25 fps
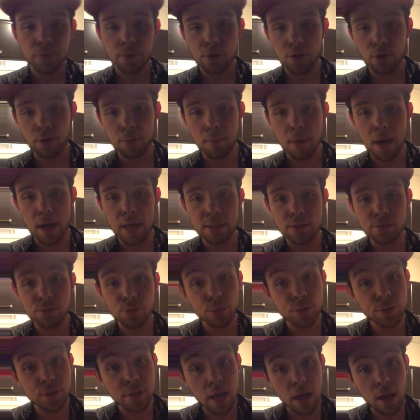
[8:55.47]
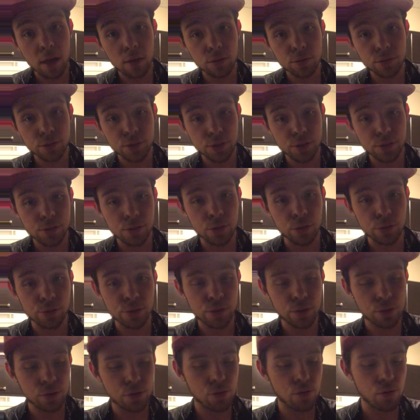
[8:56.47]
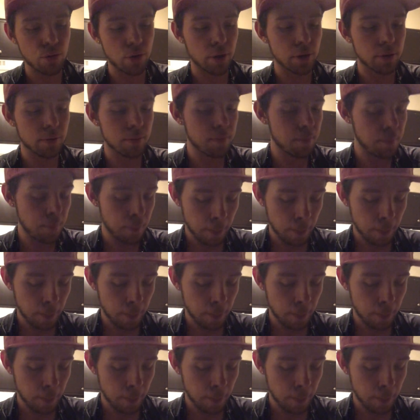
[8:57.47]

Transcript: or maíz tostado, which is toasted corn.